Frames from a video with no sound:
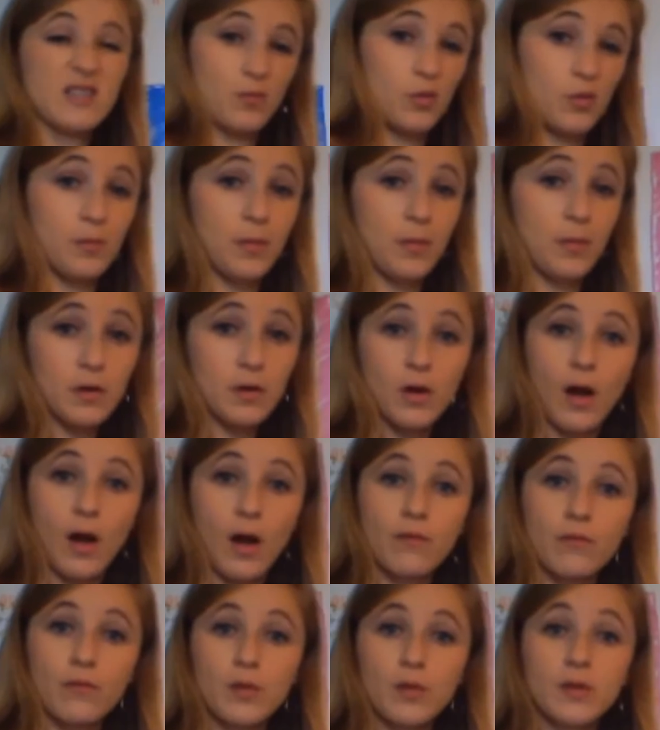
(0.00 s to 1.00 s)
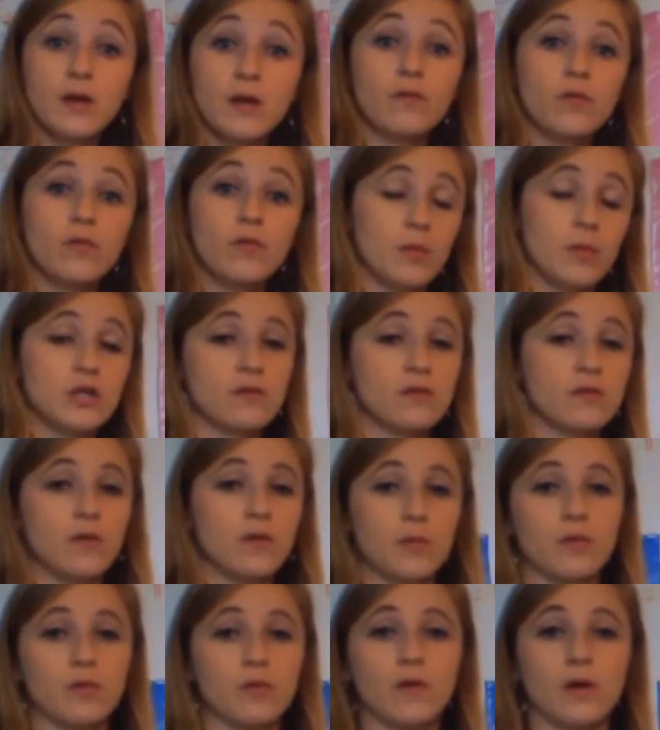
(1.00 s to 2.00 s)
bar graph with information from your
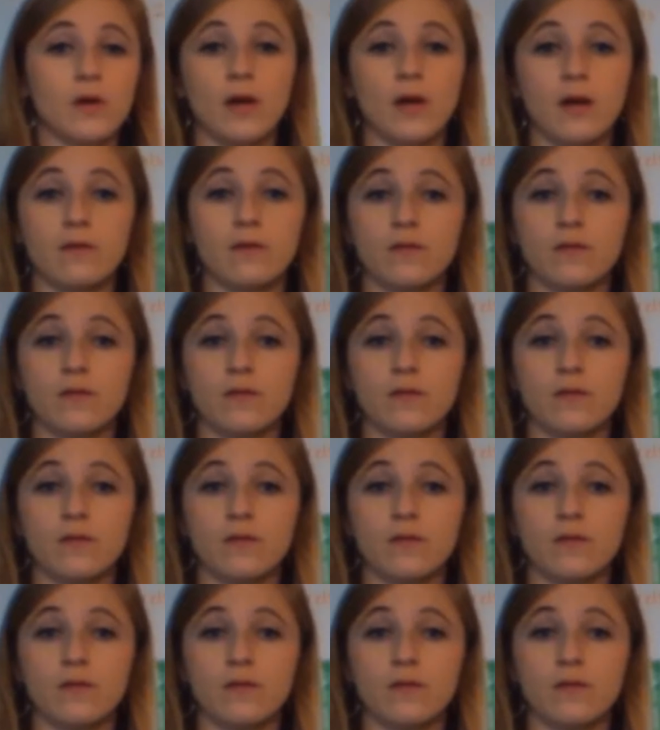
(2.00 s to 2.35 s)
real life.